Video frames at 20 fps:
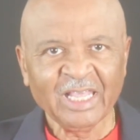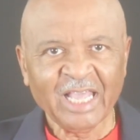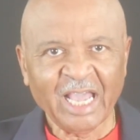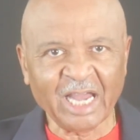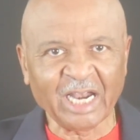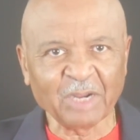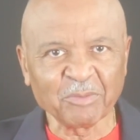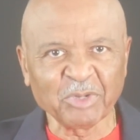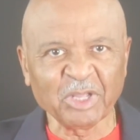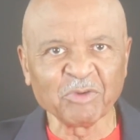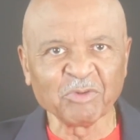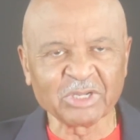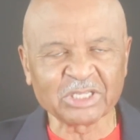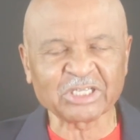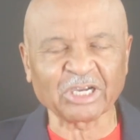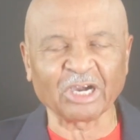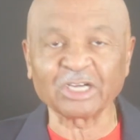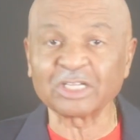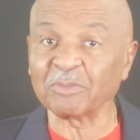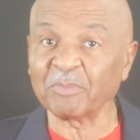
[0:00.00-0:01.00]
And I believe we
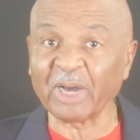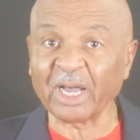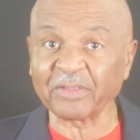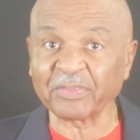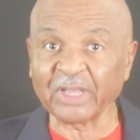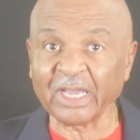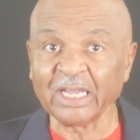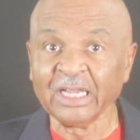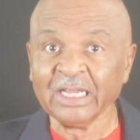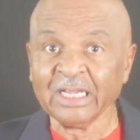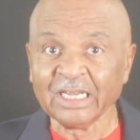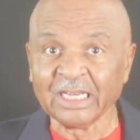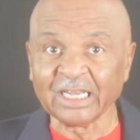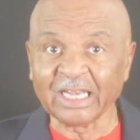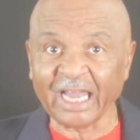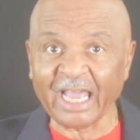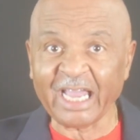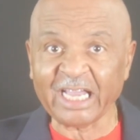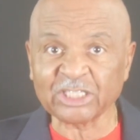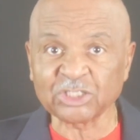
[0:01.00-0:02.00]
talked about that
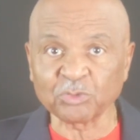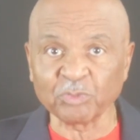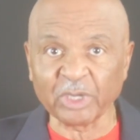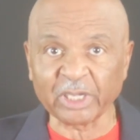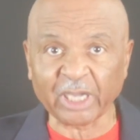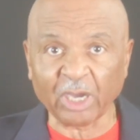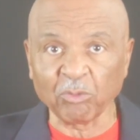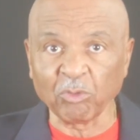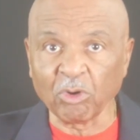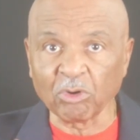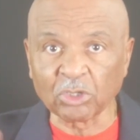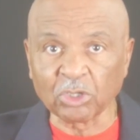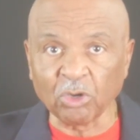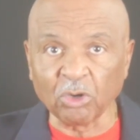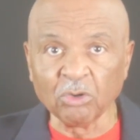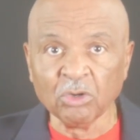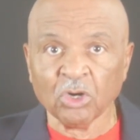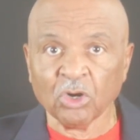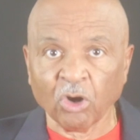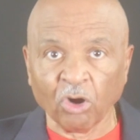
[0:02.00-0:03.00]
last week. I won't
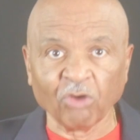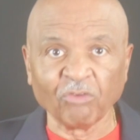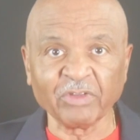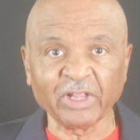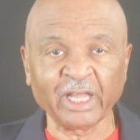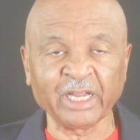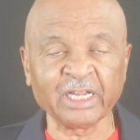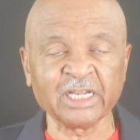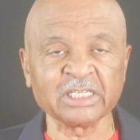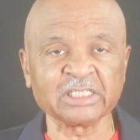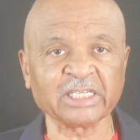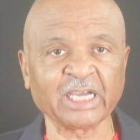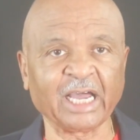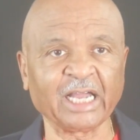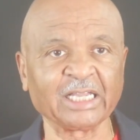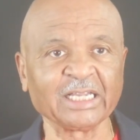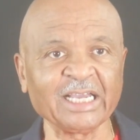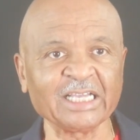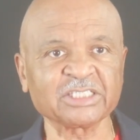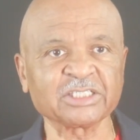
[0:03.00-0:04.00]
go over that
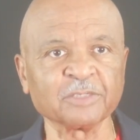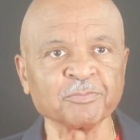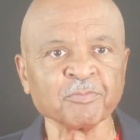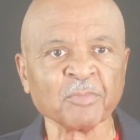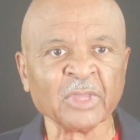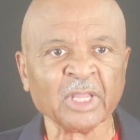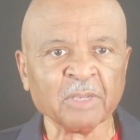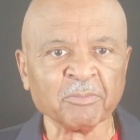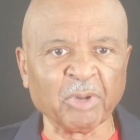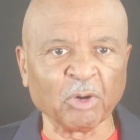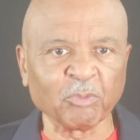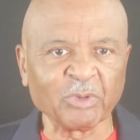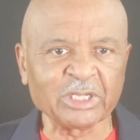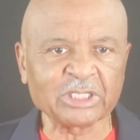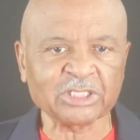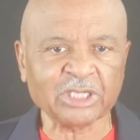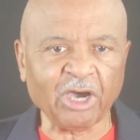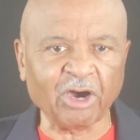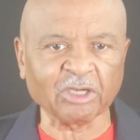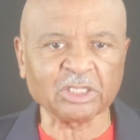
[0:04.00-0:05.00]
entire lesson, but we
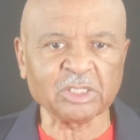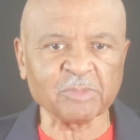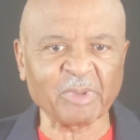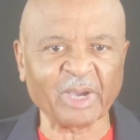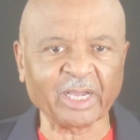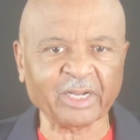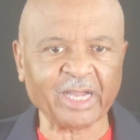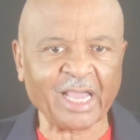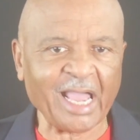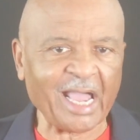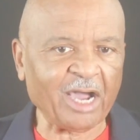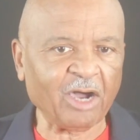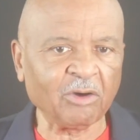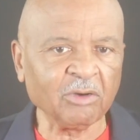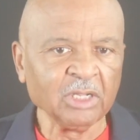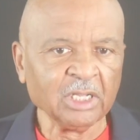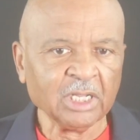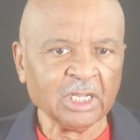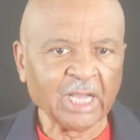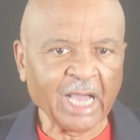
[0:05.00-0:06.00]
talked about
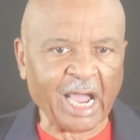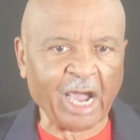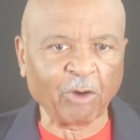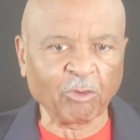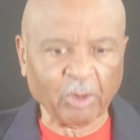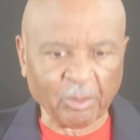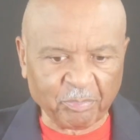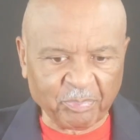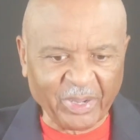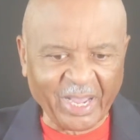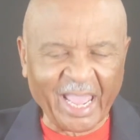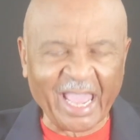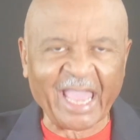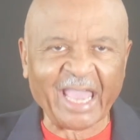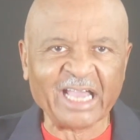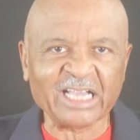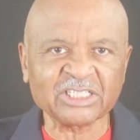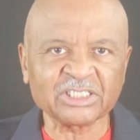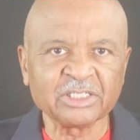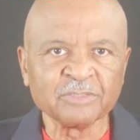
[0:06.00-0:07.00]
how our
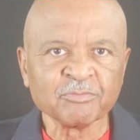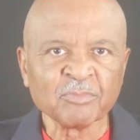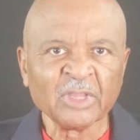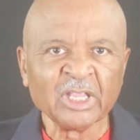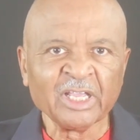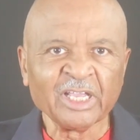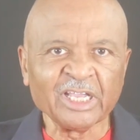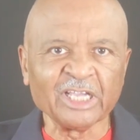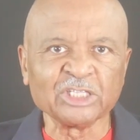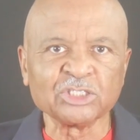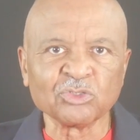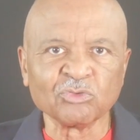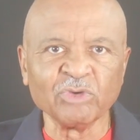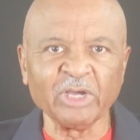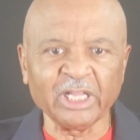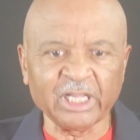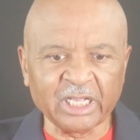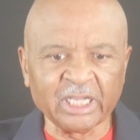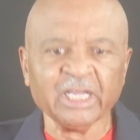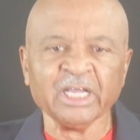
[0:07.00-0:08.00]
past is
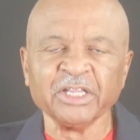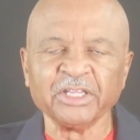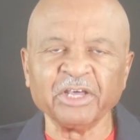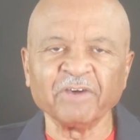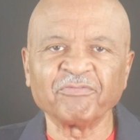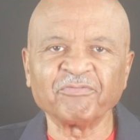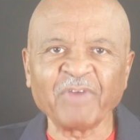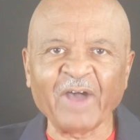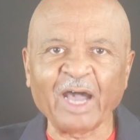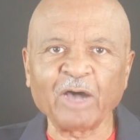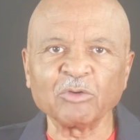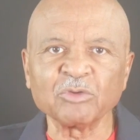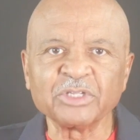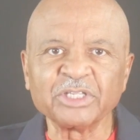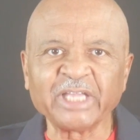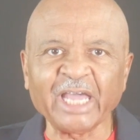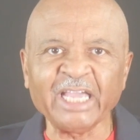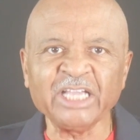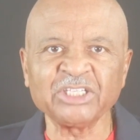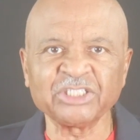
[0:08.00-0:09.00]
really the
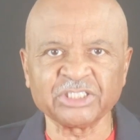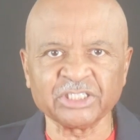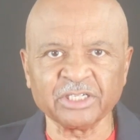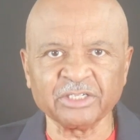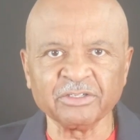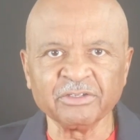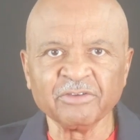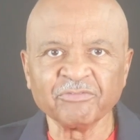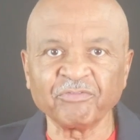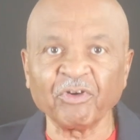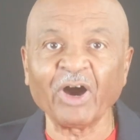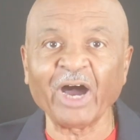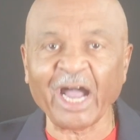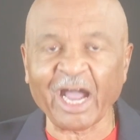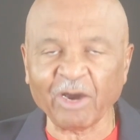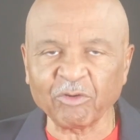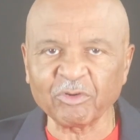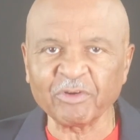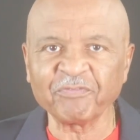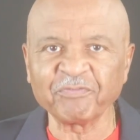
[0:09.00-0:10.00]
foundation for
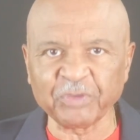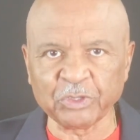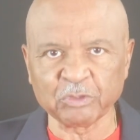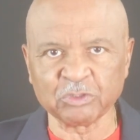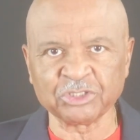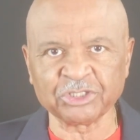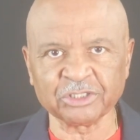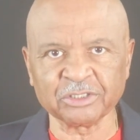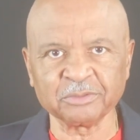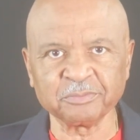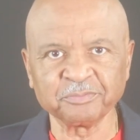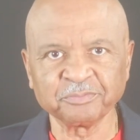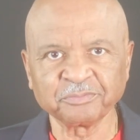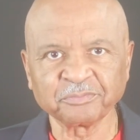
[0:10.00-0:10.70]
our future.